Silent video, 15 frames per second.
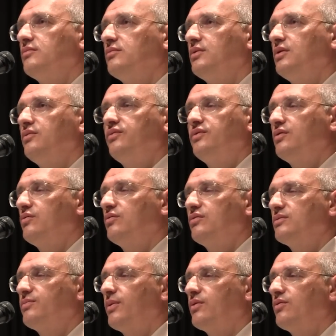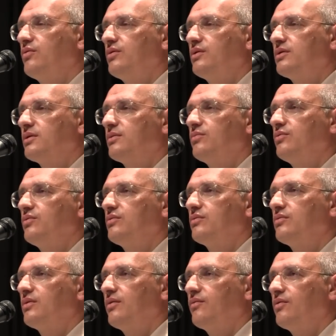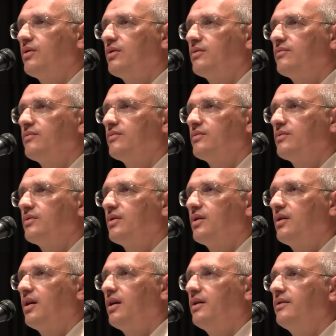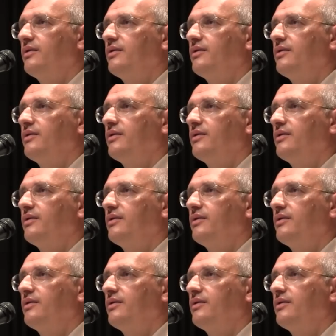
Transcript: Just tell him that, and he will calm down.